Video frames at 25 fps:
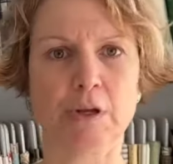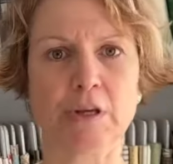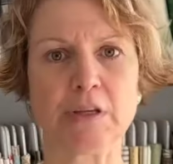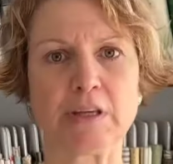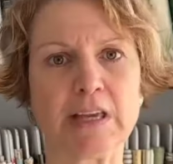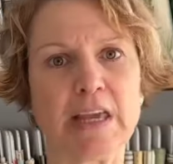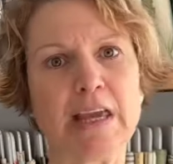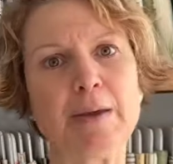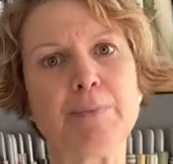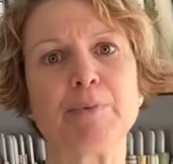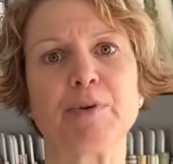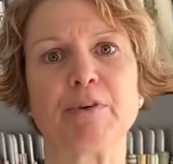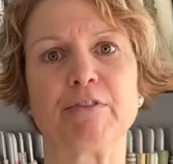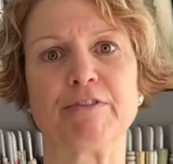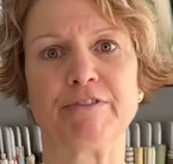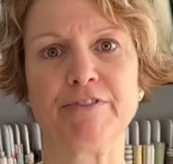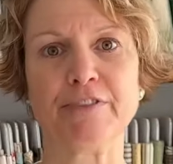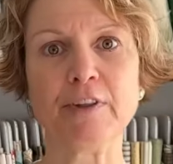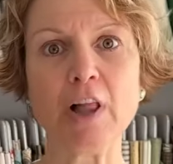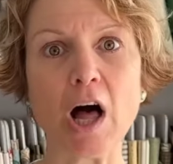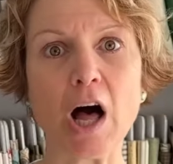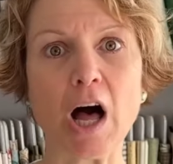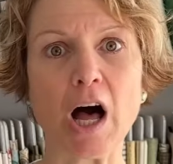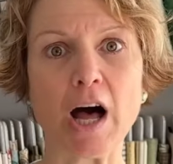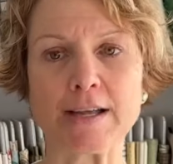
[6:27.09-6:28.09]
keep your
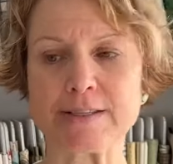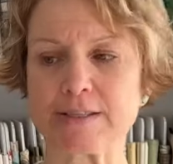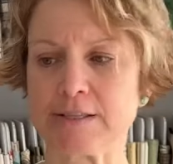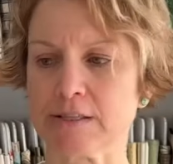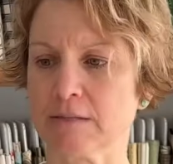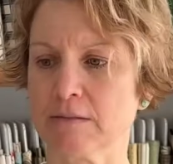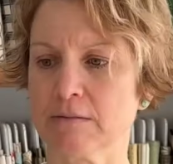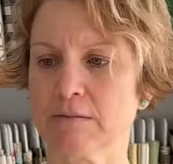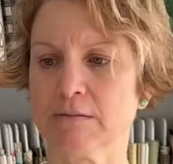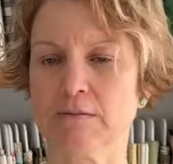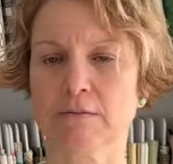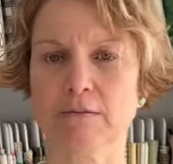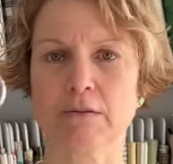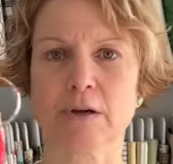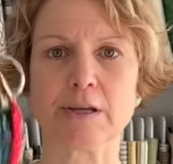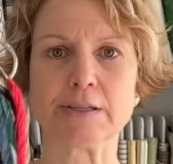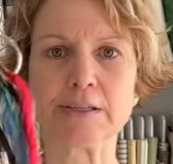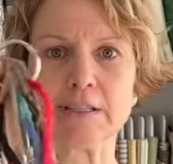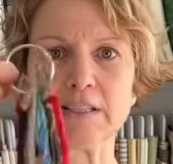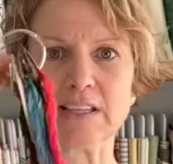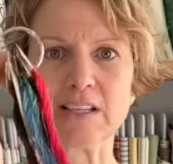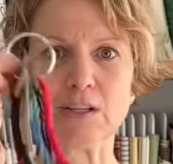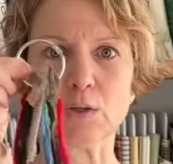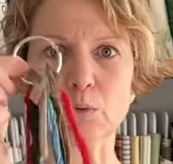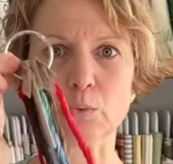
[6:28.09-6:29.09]
floss on a
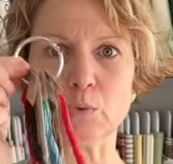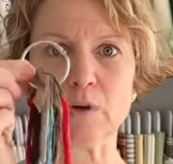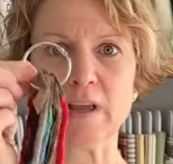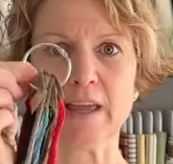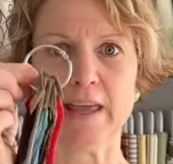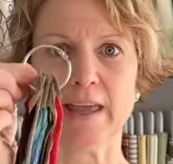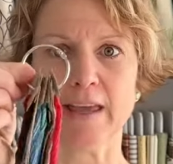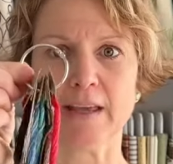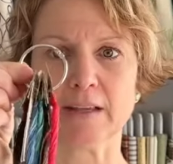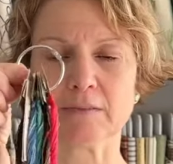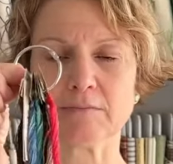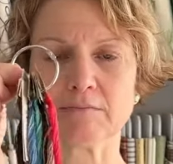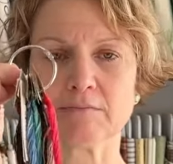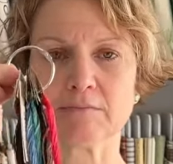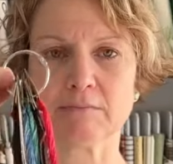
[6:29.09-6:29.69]
little ring,